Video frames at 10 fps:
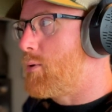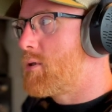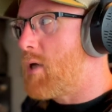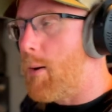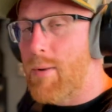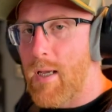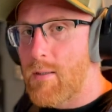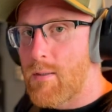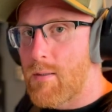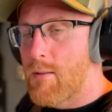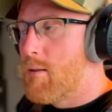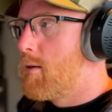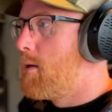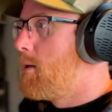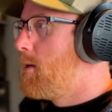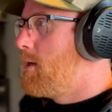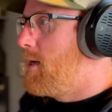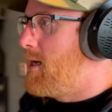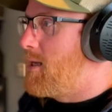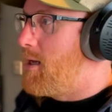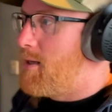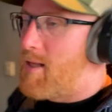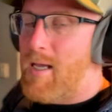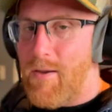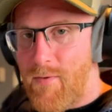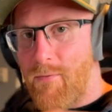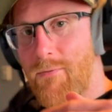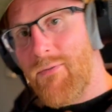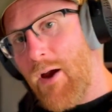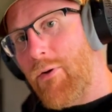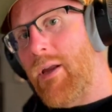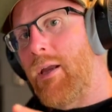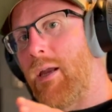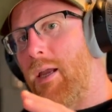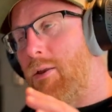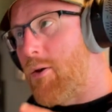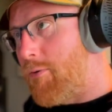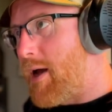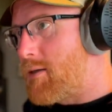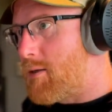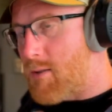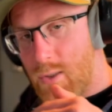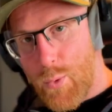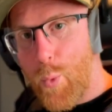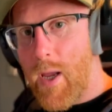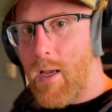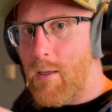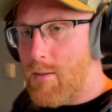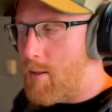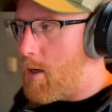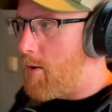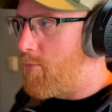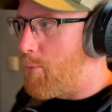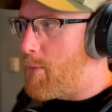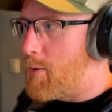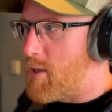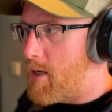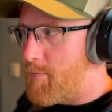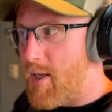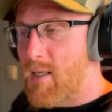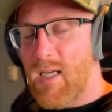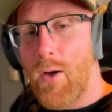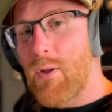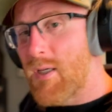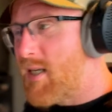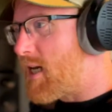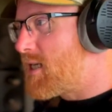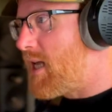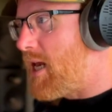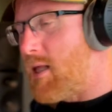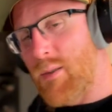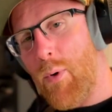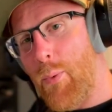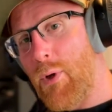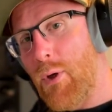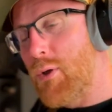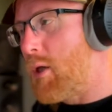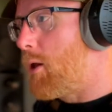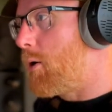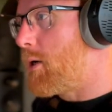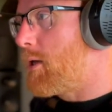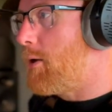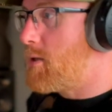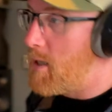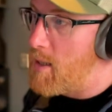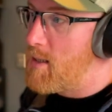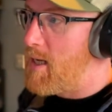tuplets, and they give a very indirect swing to the overall music. They sit on the 16ths, but we use longer notes, and you can see how